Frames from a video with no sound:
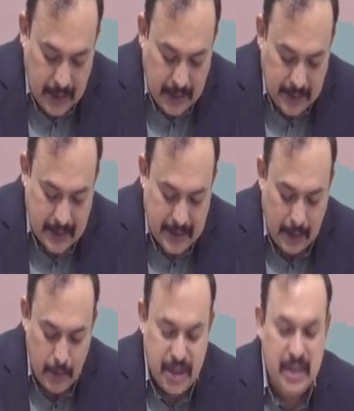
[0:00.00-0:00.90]
the
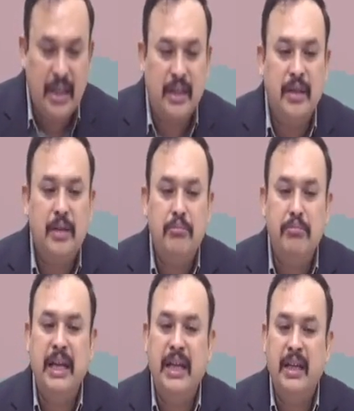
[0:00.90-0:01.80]
commissioner
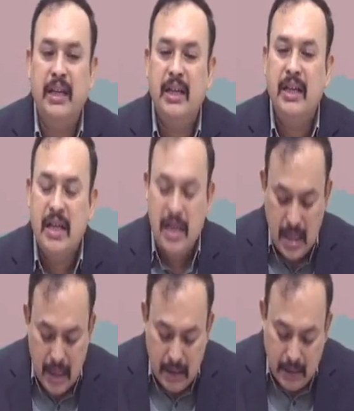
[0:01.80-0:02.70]
may
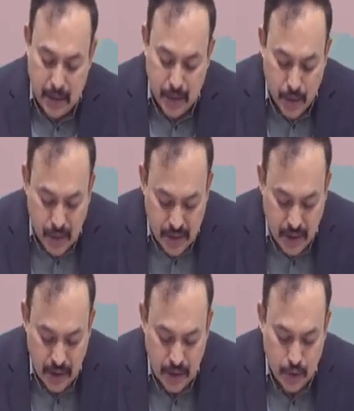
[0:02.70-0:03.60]
resort
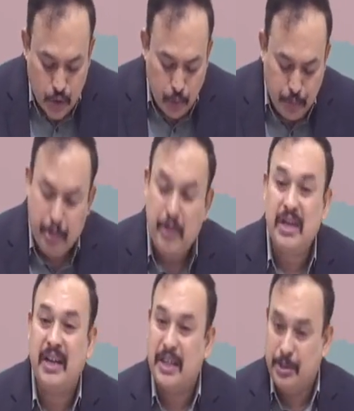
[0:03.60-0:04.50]
to provisional
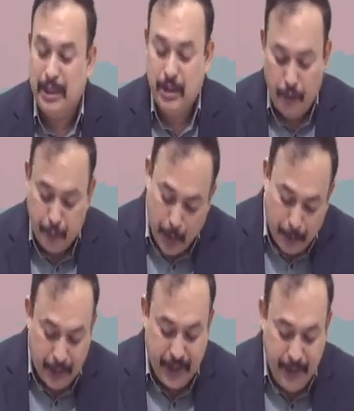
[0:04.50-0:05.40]
attachment of
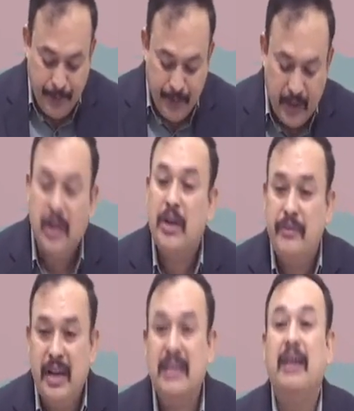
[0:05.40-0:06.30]
property,
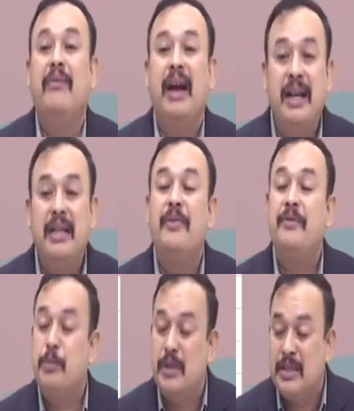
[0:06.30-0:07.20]
where the validity of
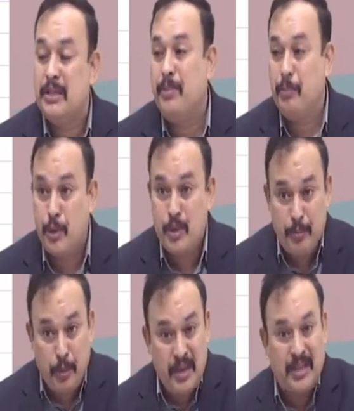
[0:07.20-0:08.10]

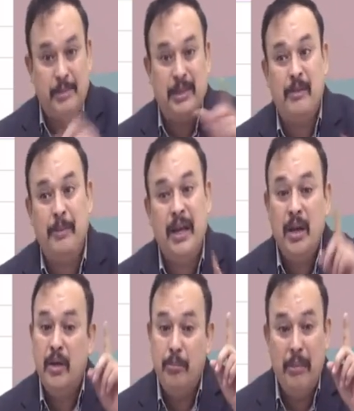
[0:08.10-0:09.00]
provisional attachment will be
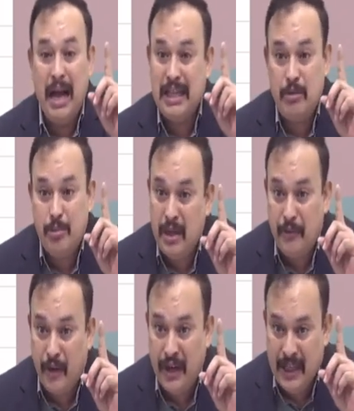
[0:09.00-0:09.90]
maximum period of
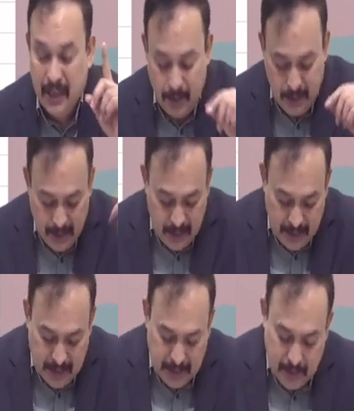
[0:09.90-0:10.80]
1 year,
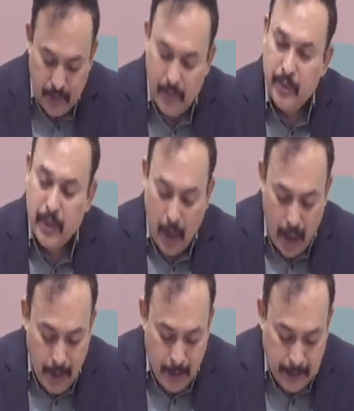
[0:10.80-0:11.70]
or